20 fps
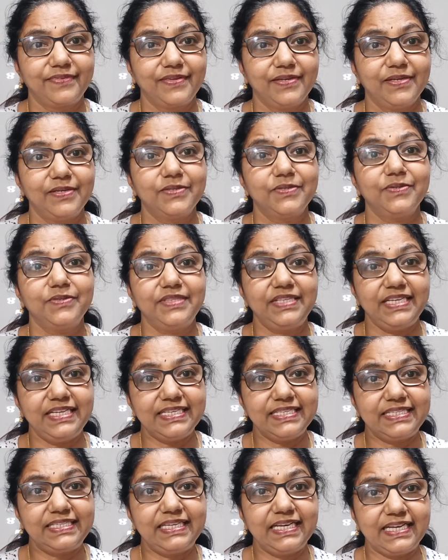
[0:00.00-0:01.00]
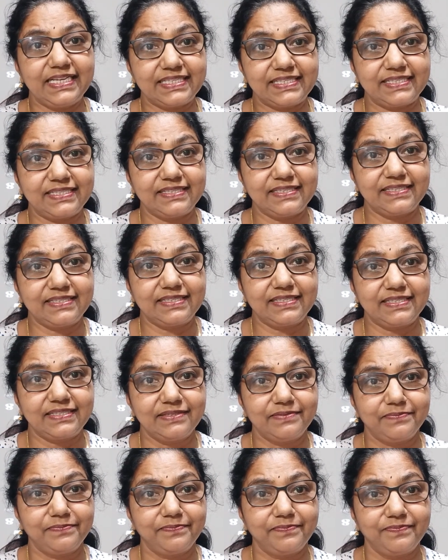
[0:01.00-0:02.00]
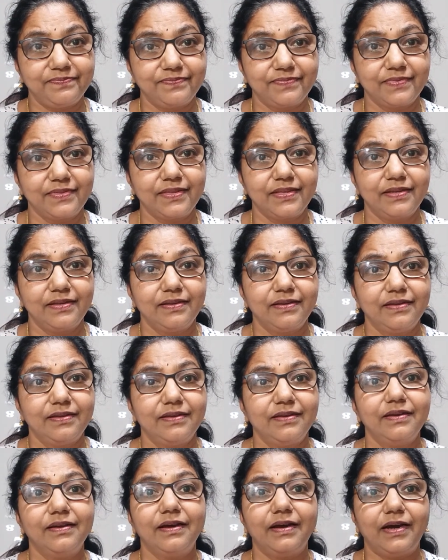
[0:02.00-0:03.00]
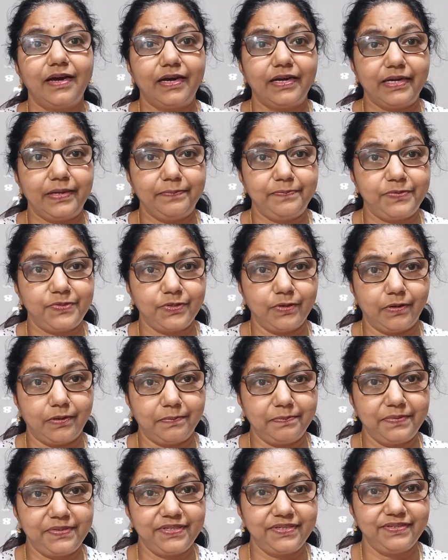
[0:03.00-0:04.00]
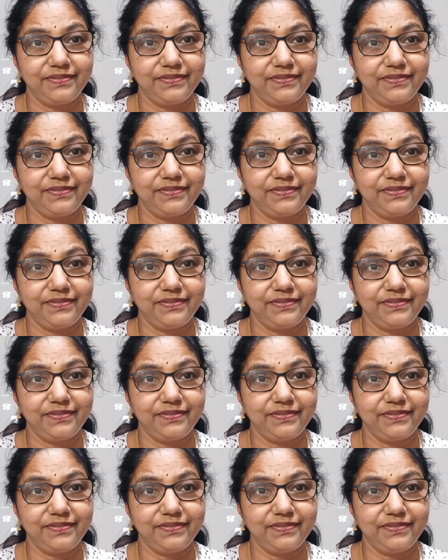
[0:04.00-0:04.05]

So these gases are absorbed